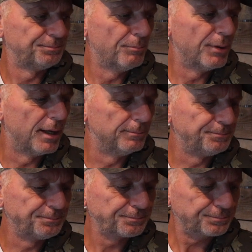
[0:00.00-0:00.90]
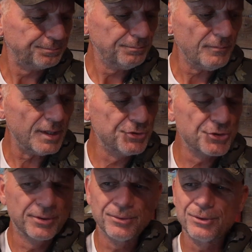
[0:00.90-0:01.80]
But,
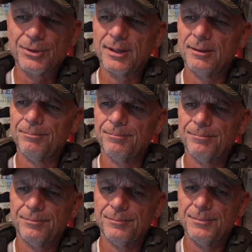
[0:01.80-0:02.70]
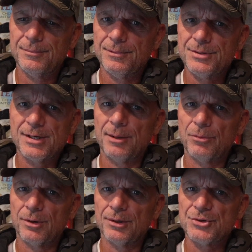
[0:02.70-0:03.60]
so I ordered 10
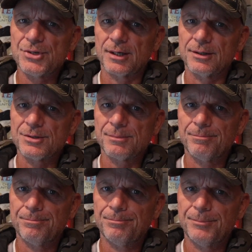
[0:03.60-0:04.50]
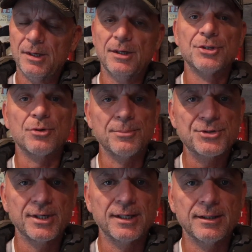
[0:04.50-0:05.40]
more of those suckers. So what I'm
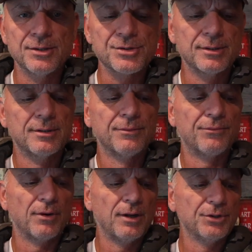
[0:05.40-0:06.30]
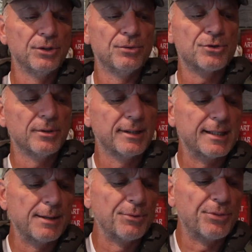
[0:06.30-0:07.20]
saying is, for all you trail
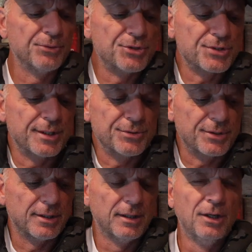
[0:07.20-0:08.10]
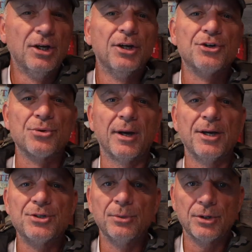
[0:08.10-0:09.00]
camera enthusiasts out there,
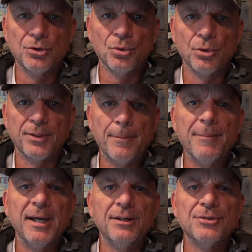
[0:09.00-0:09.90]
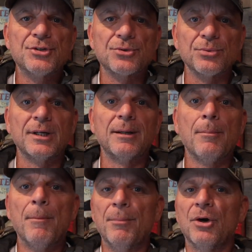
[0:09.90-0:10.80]
try to ignore the
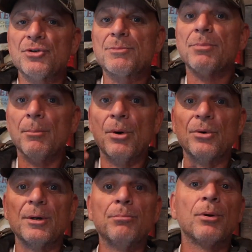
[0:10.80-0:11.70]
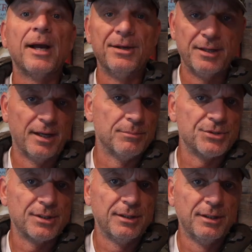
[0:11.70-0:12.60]
mainstream, most promoted brand
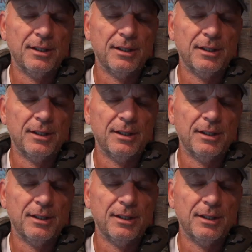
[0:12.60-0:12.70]
names.